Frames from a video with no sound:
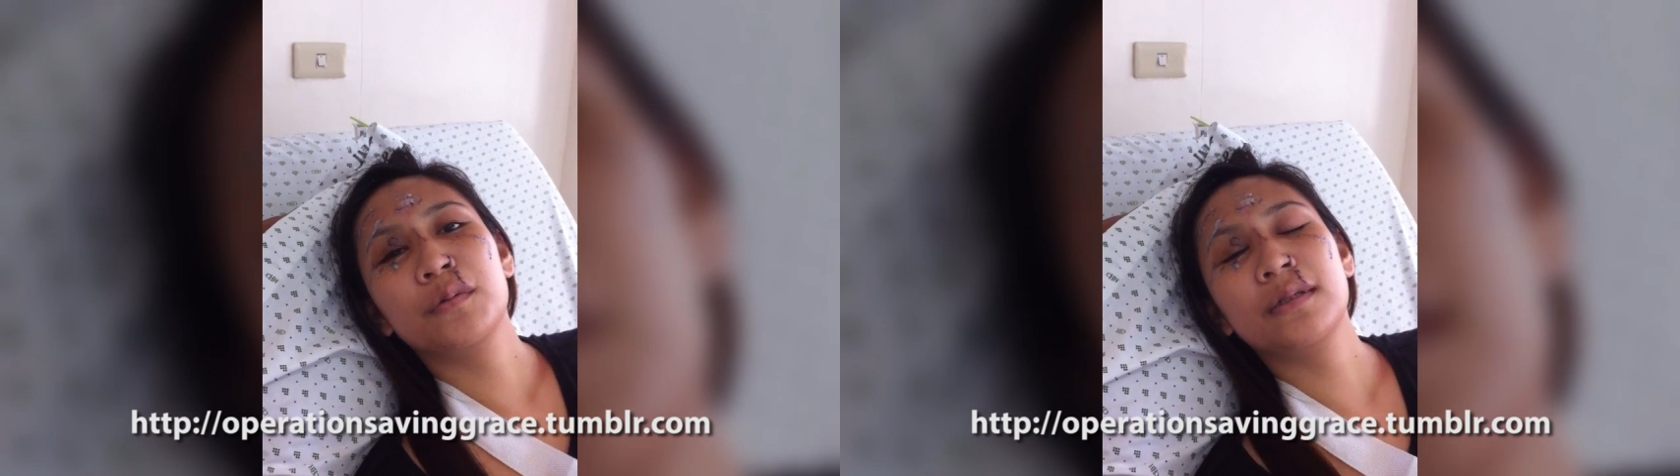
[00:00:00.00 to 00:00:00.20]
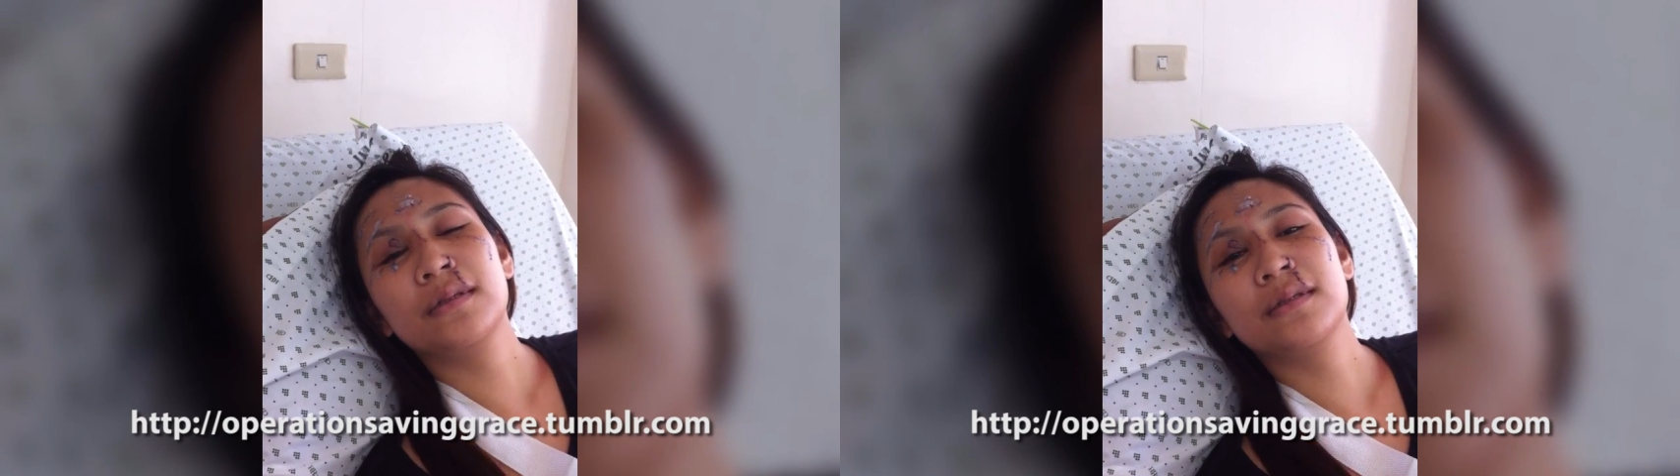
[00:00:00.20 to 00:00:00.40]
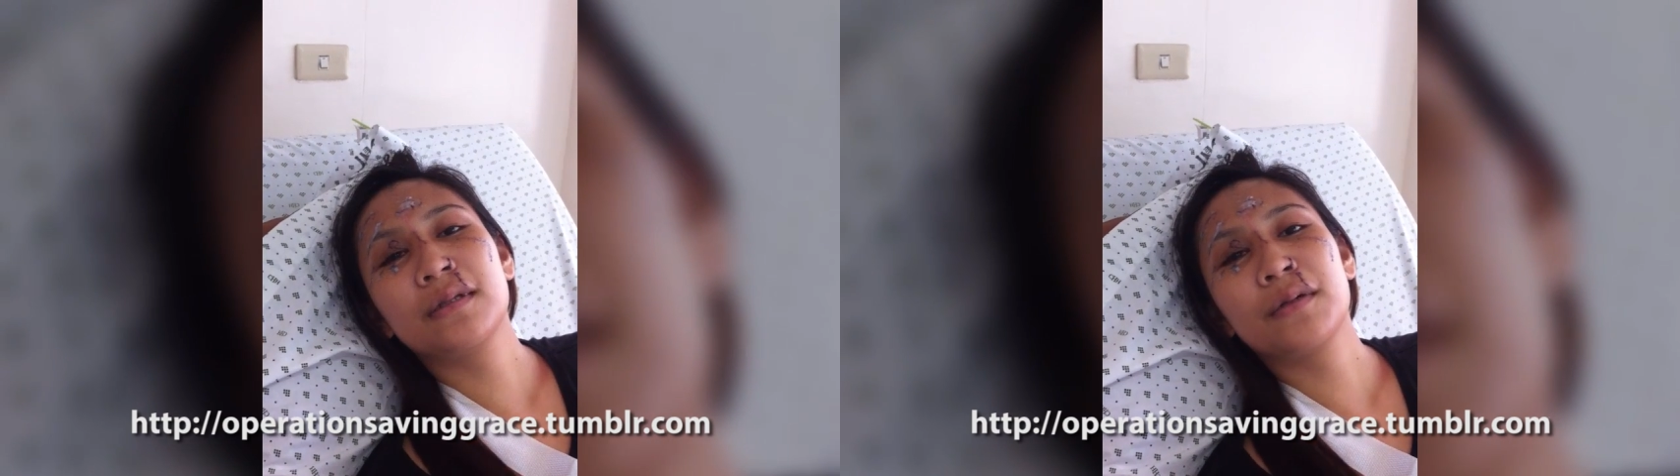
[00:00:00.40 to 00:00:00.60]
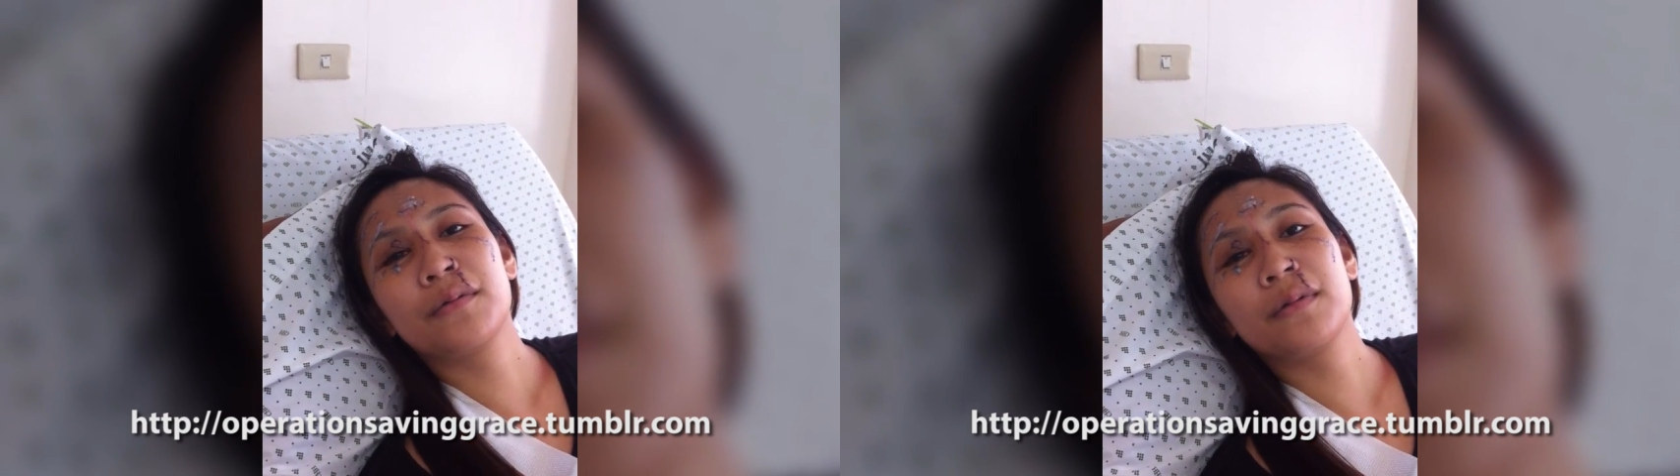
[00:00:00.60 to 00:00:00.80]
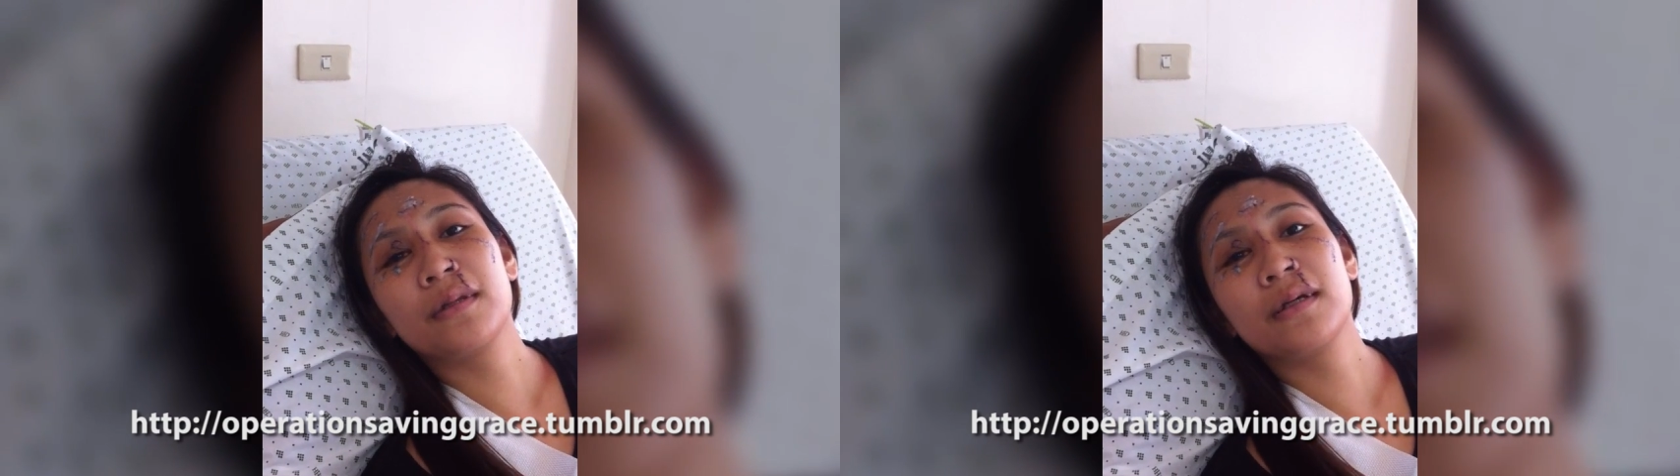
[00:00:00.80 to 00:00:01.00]
we need
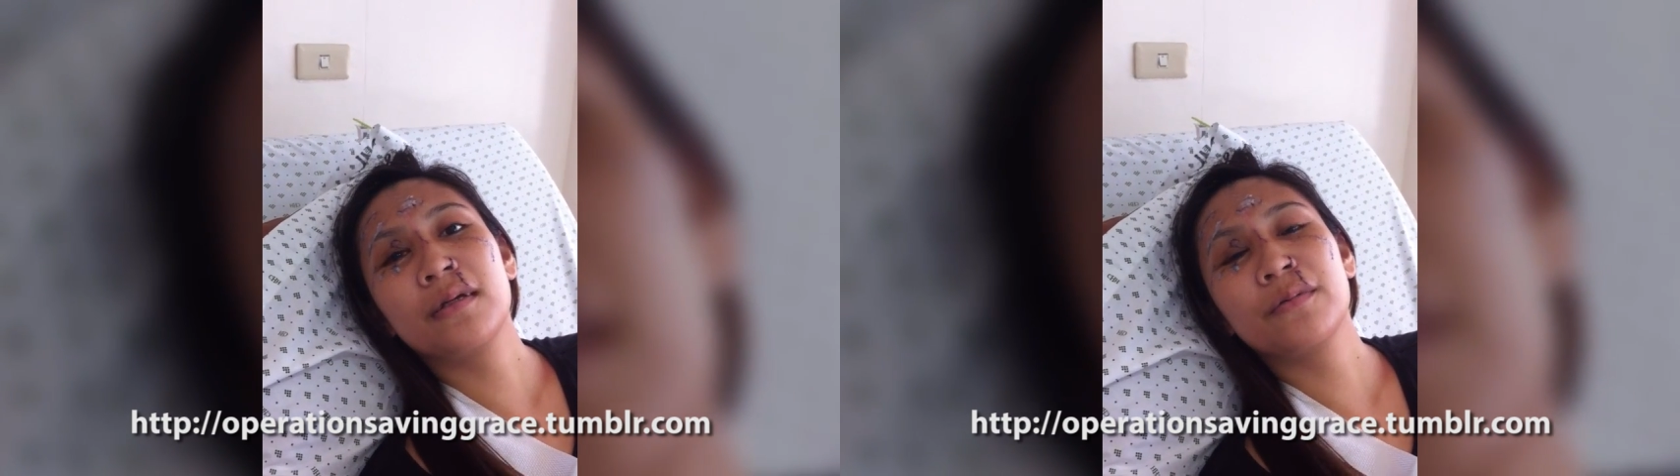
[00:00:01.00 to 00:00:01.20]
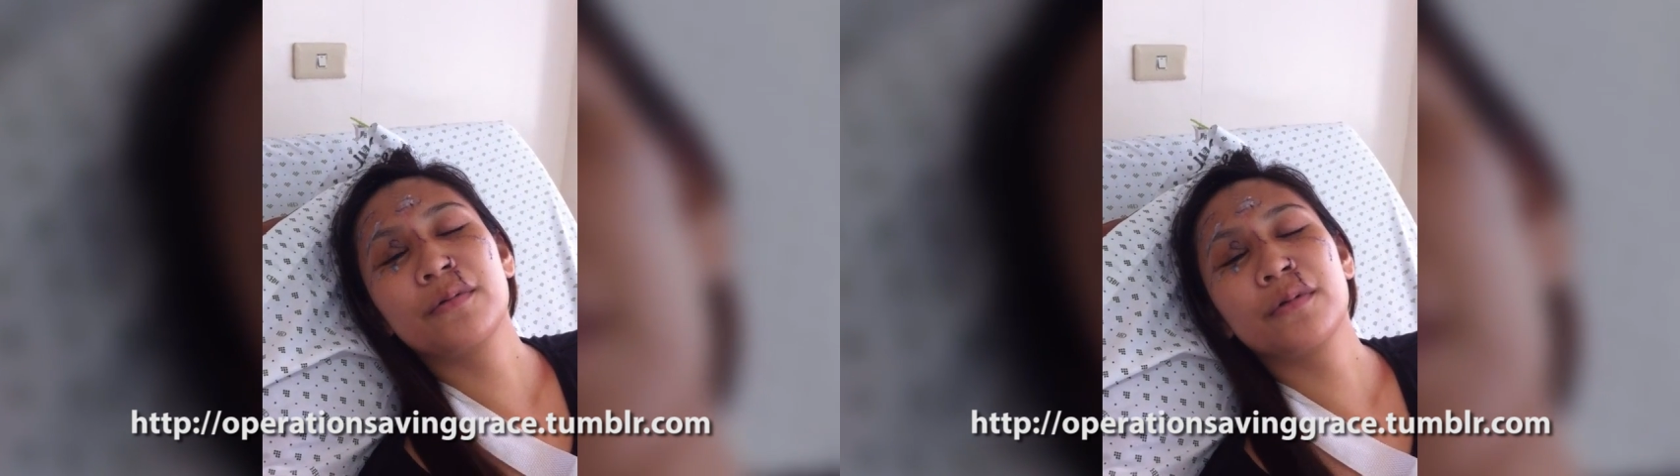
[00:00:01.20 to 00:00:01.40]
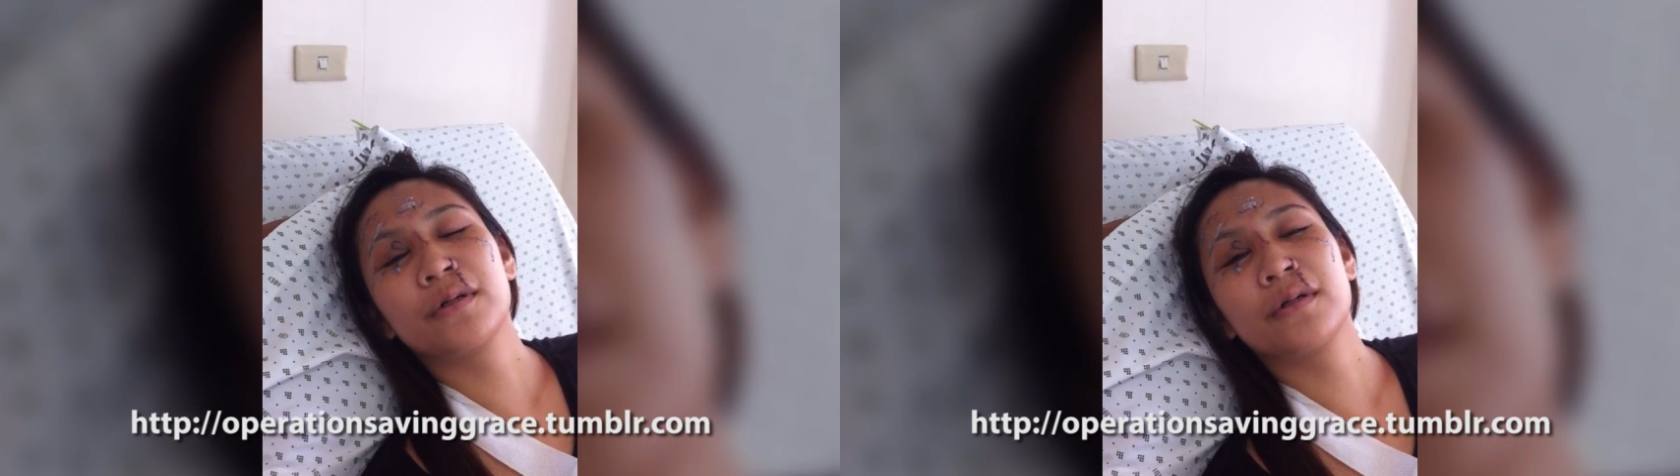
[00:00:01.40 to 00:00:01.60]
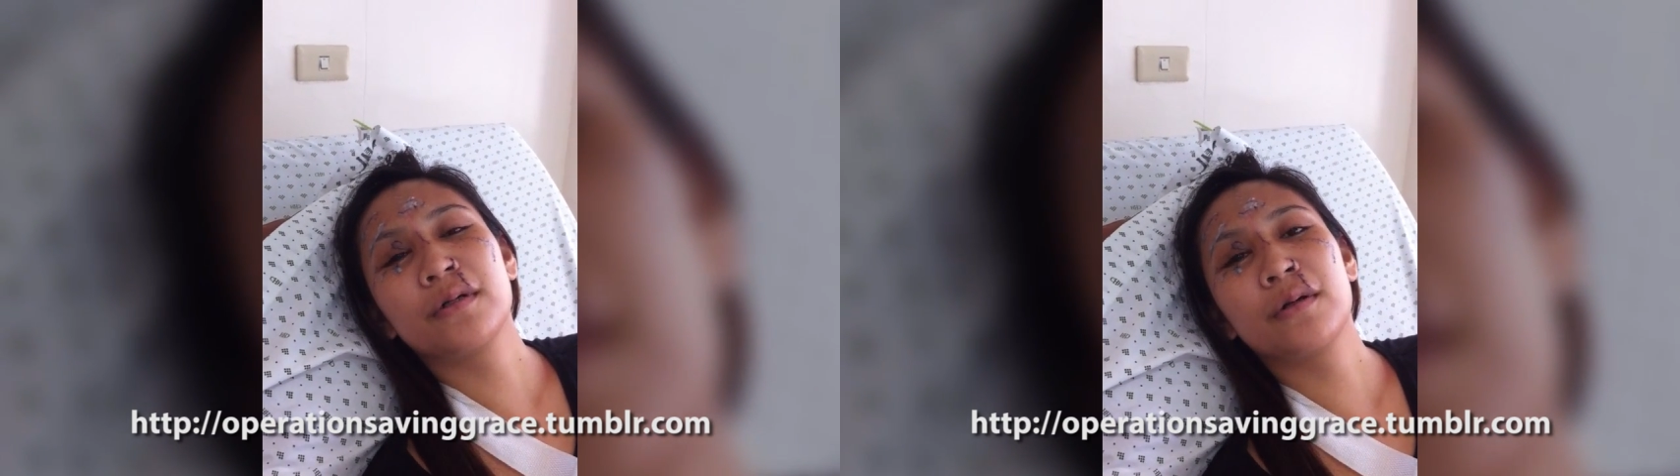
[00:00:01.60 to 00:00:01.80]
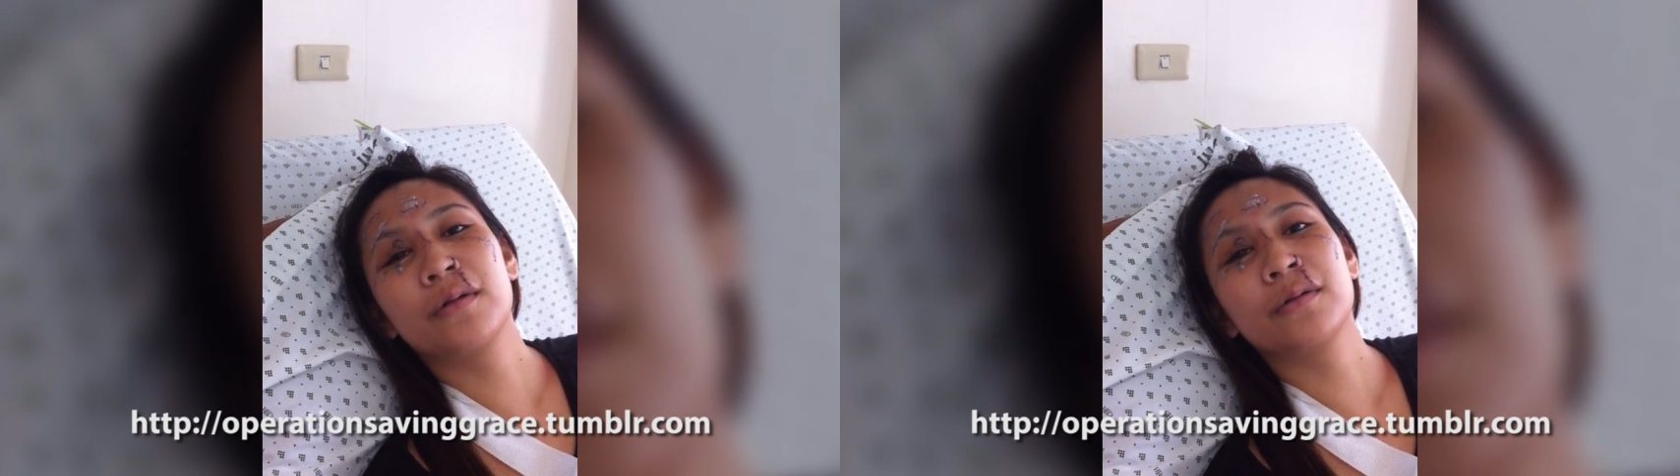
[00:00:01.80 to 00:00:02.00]
something
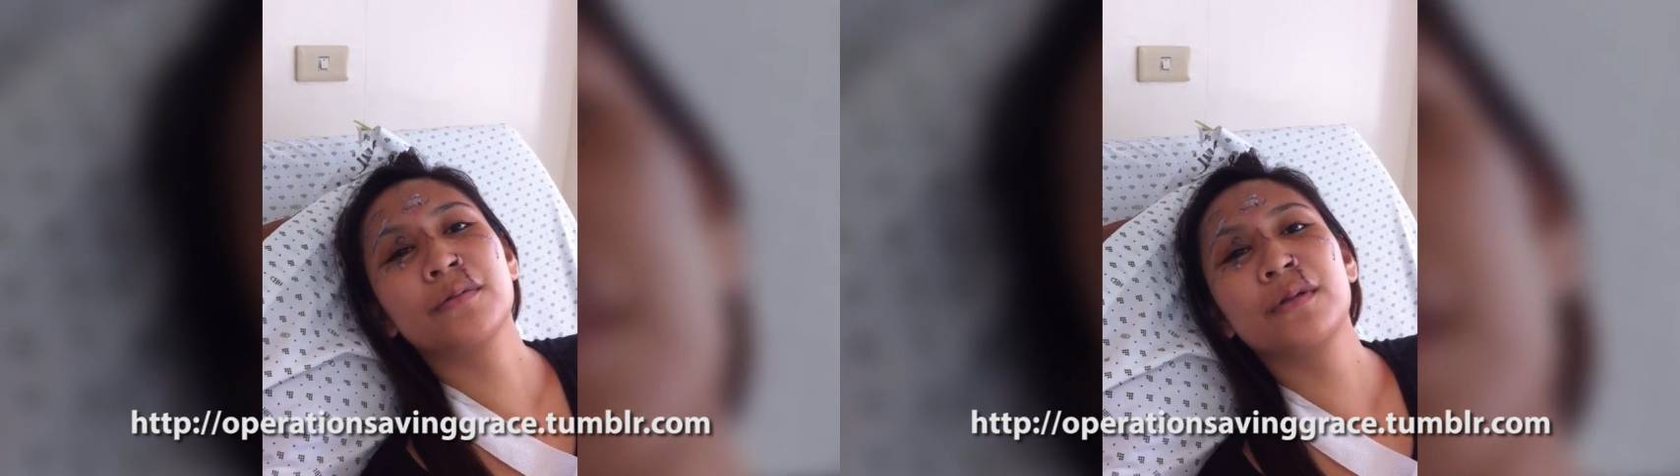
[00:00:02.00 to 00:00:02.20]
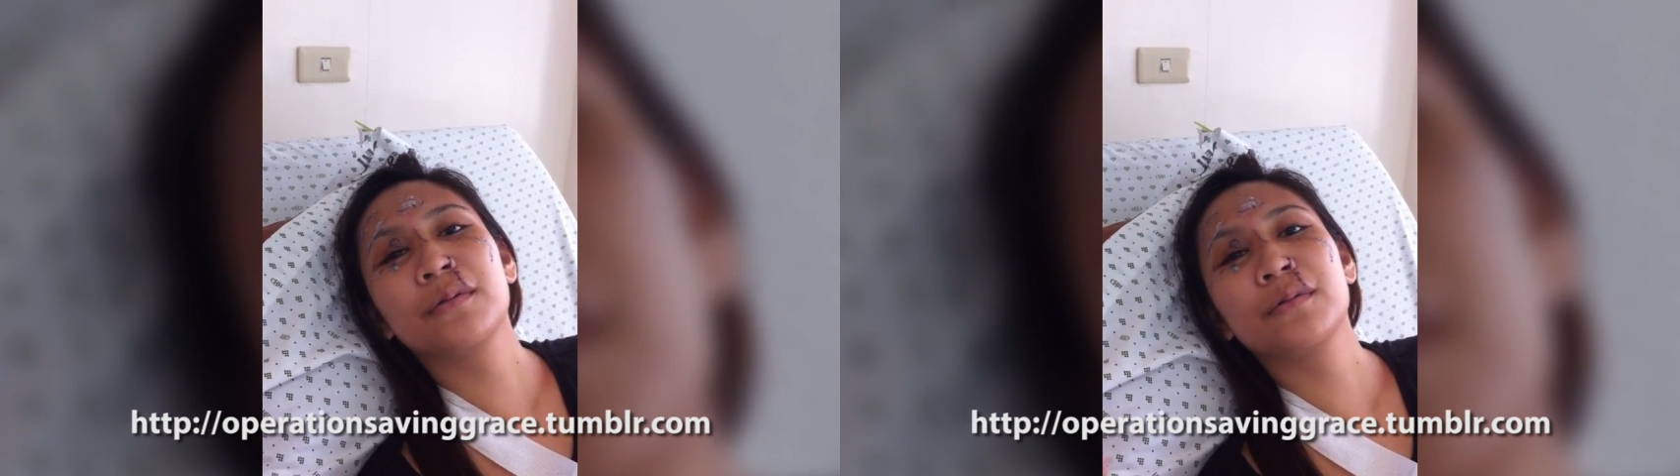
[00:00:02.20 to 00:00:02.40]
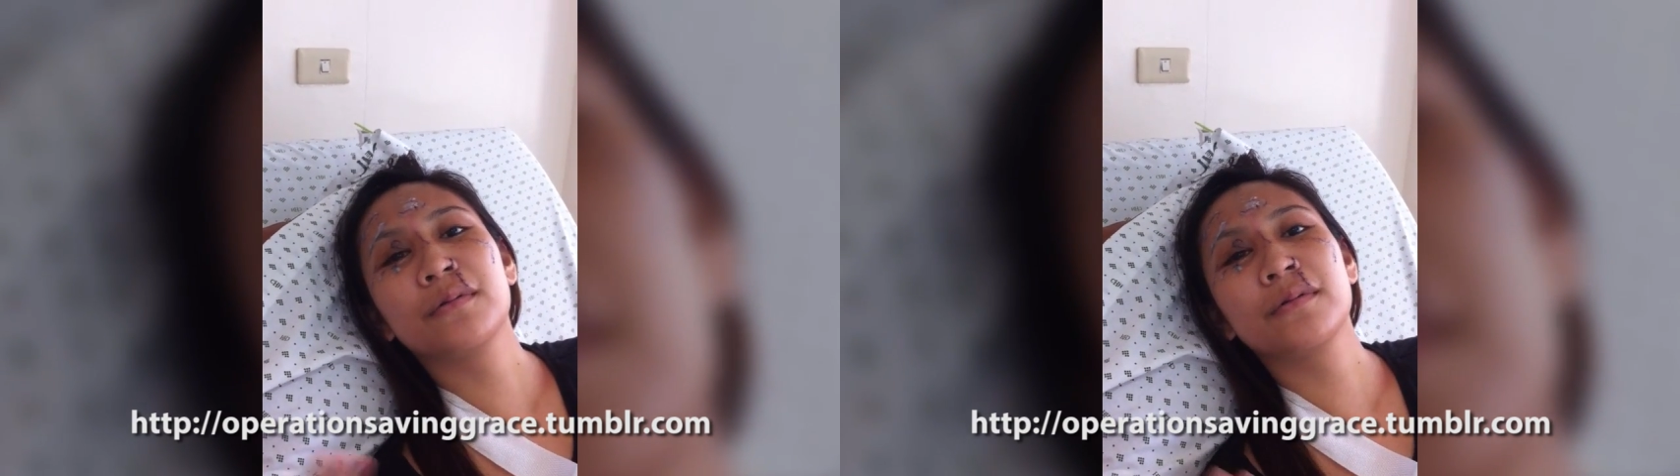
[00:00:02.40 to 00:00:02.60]
for all of you.